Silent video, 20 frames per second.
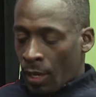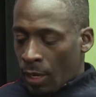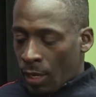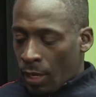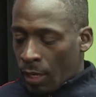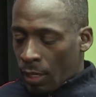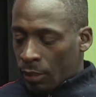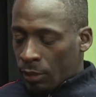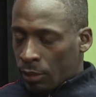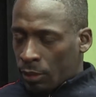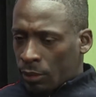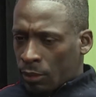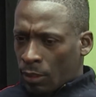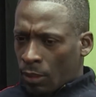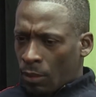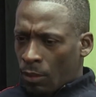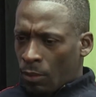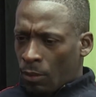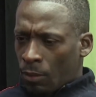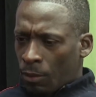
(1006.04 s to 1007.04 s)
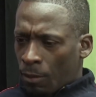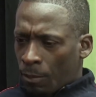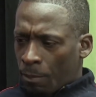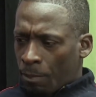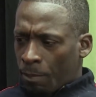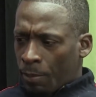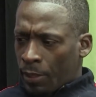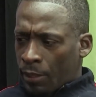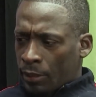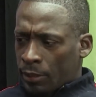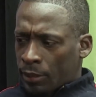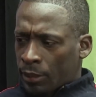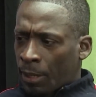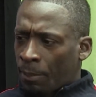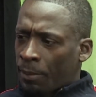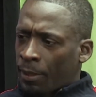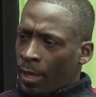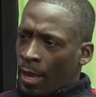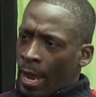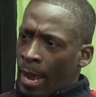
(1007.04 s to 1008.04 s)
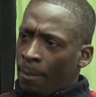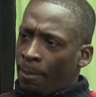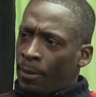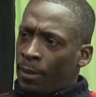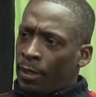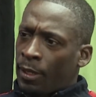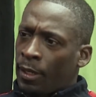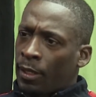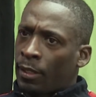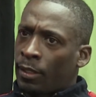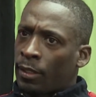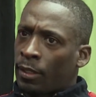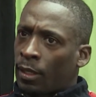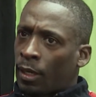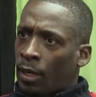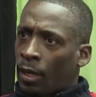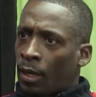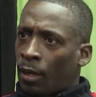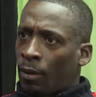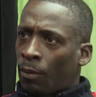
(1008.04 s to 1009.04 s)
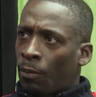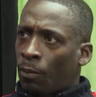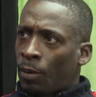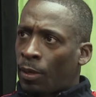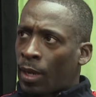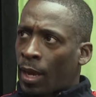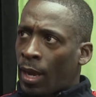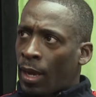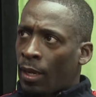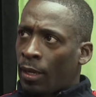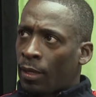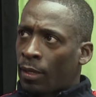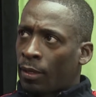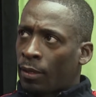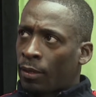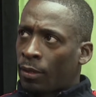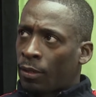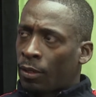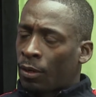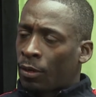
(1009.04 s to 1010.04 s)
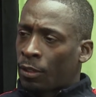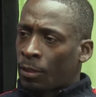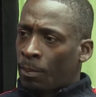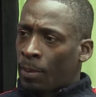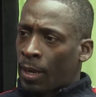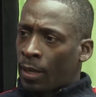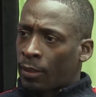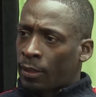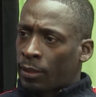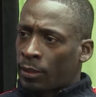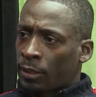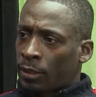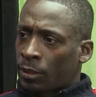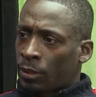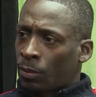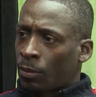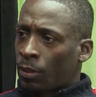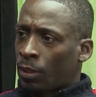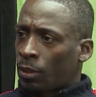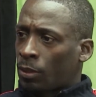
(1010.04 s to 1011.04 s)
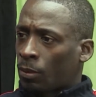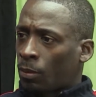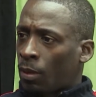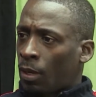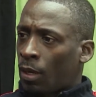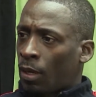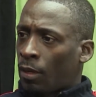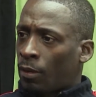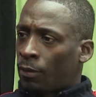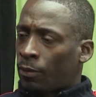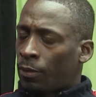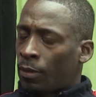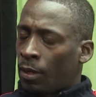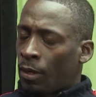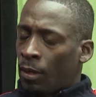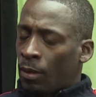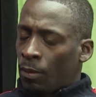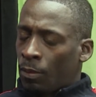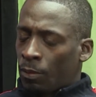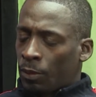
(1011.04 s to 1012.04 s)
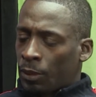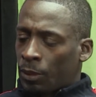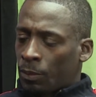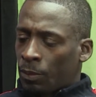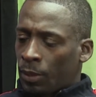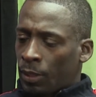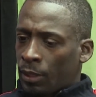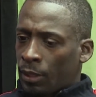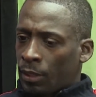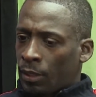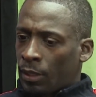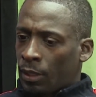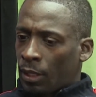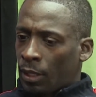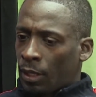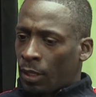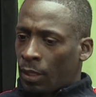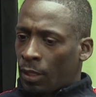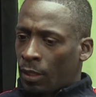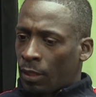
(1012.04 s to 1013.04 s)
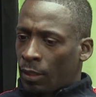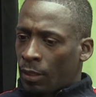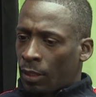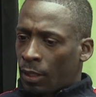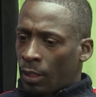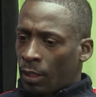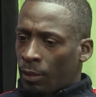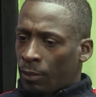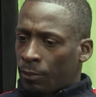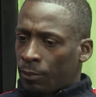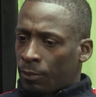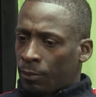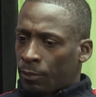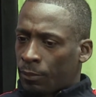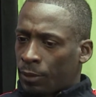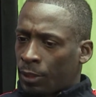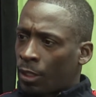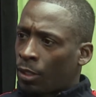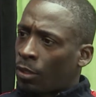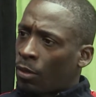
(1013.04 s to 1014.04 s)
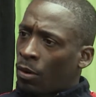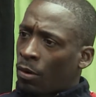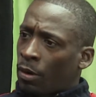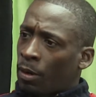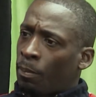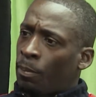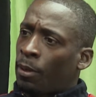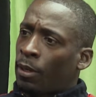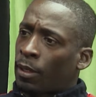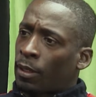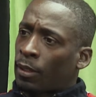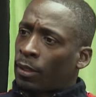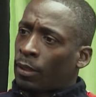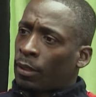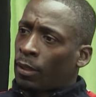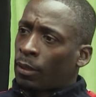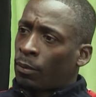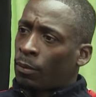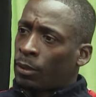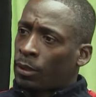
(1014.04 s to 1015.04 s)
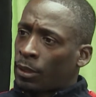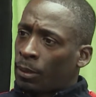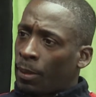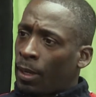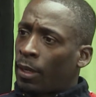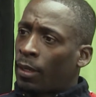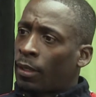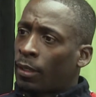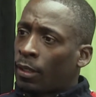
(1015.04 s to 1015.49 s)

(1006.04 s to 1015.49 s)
And so, but something happened when I learned about this in 2012 was when Senator Cory Booker was the mayor.